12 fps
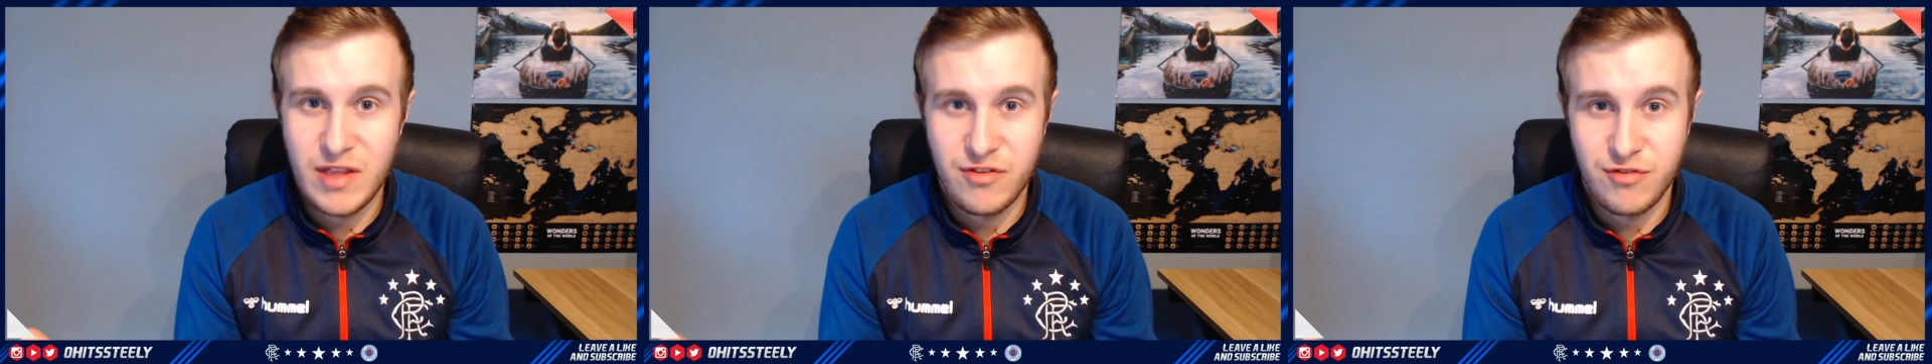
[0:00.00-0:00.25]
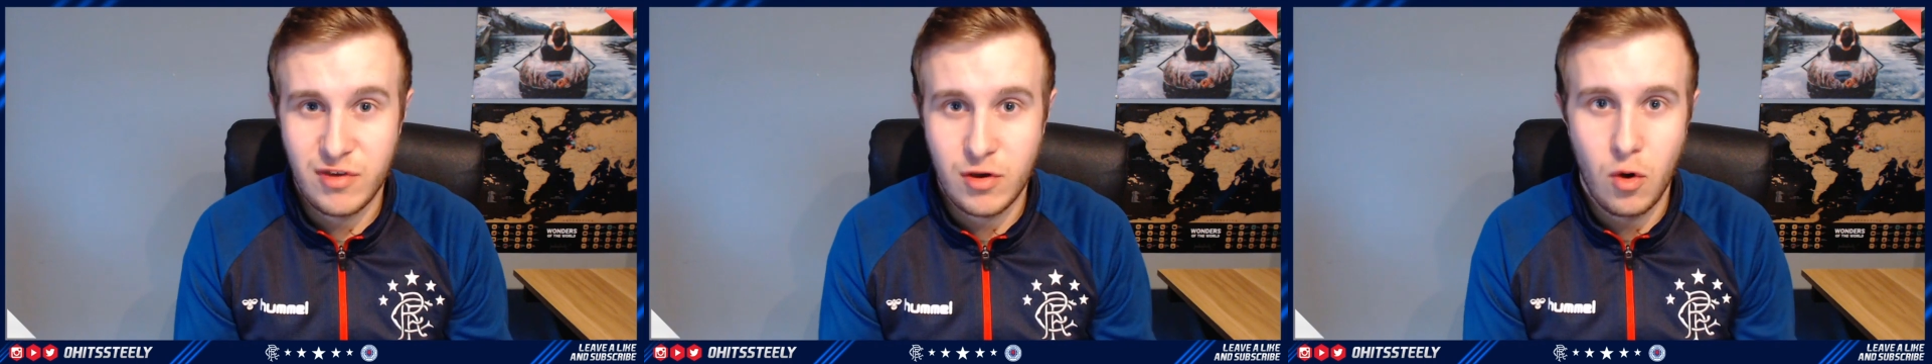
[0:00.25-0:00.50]

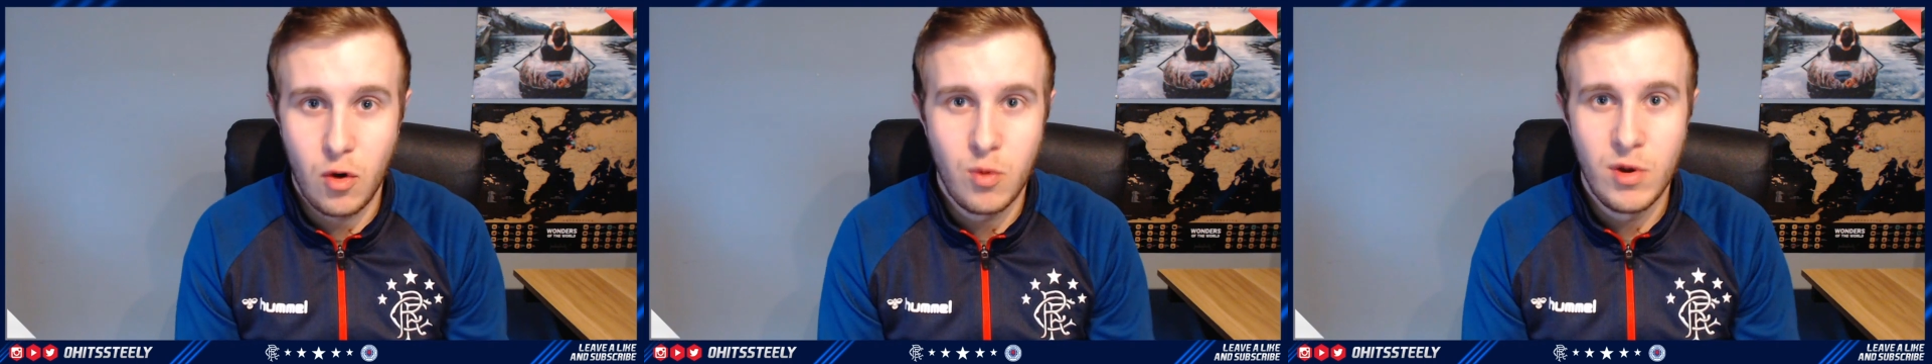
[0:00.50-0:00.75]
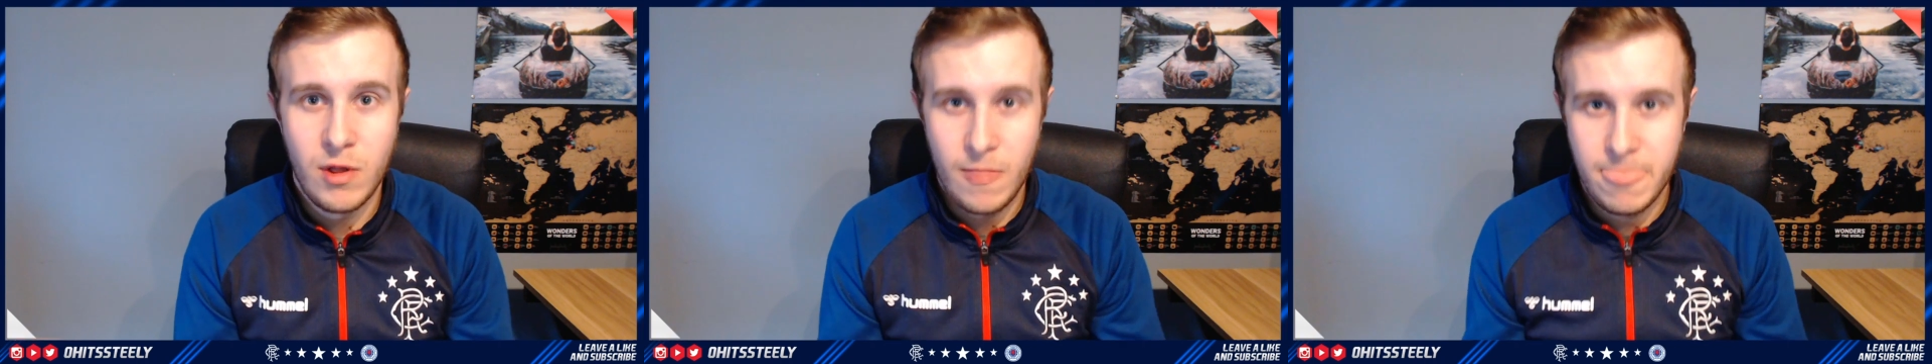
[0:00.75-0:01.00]
emergency
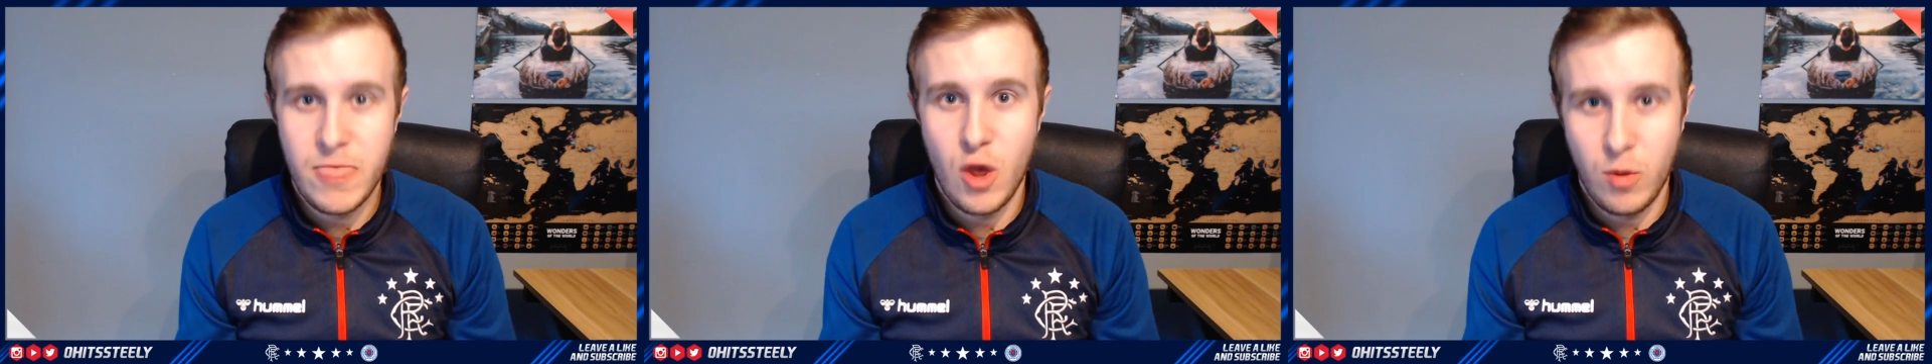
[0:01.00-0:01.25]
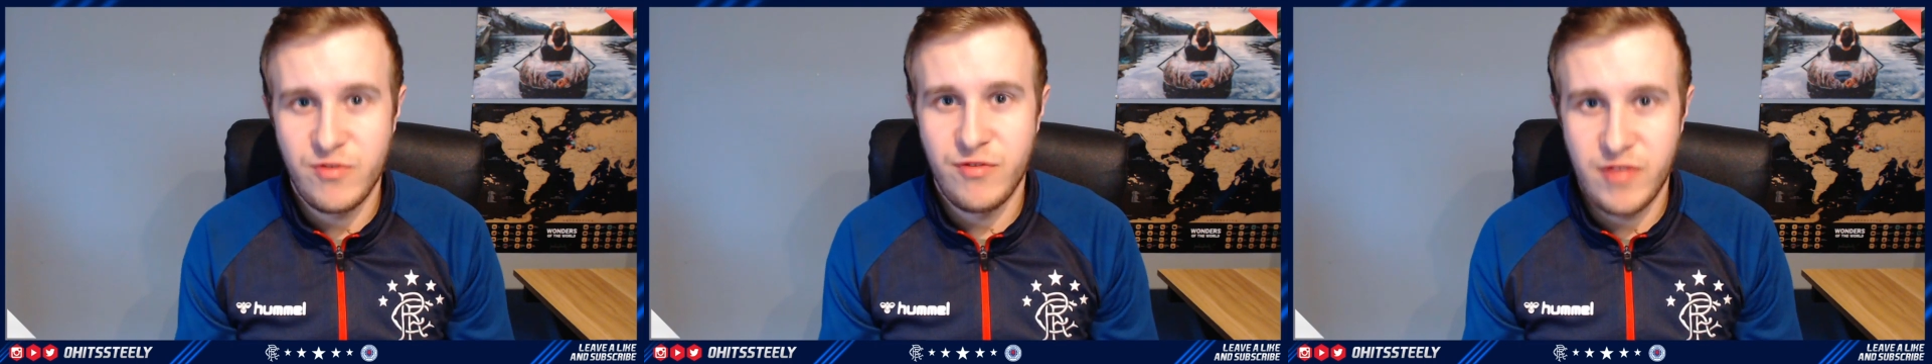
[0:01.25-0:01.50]
call,
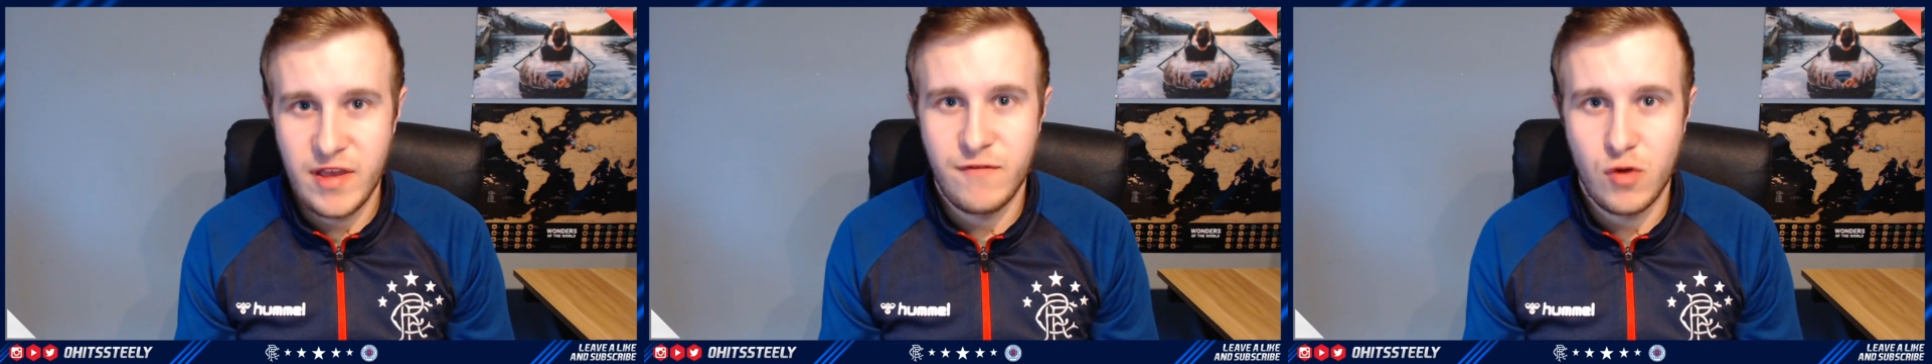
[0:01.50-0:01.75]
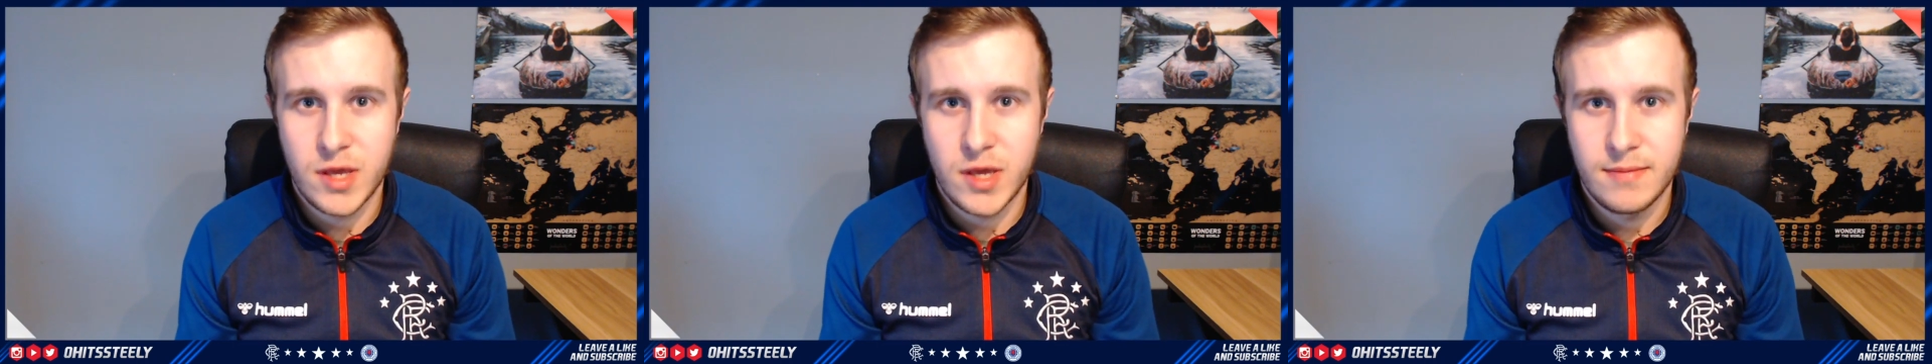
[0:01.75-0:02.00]
the option's
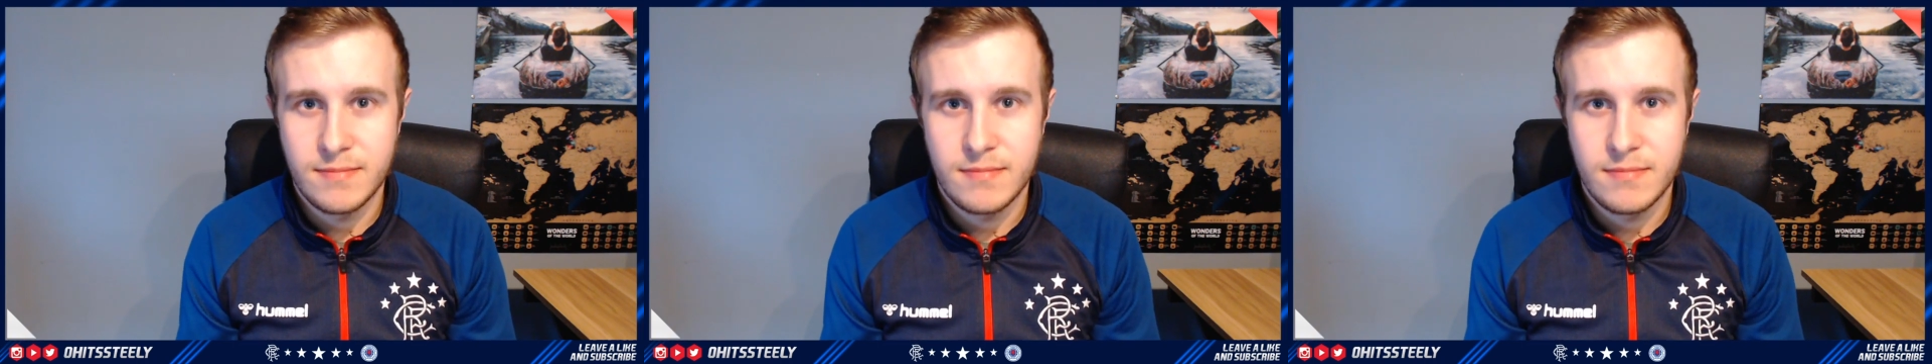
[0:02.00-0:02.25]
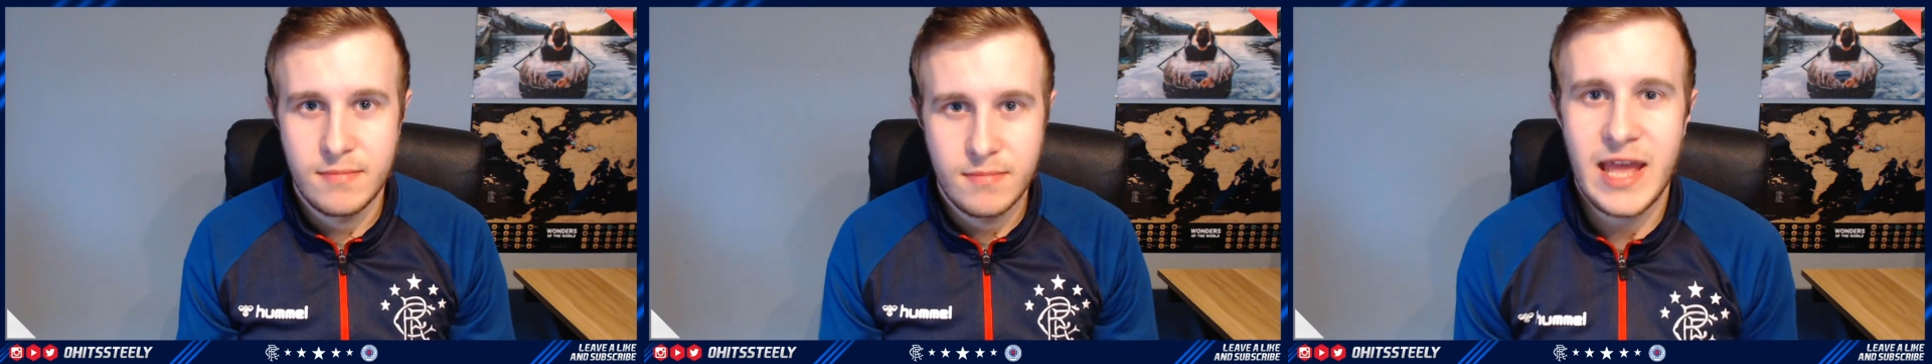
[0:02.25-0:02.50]
there for you.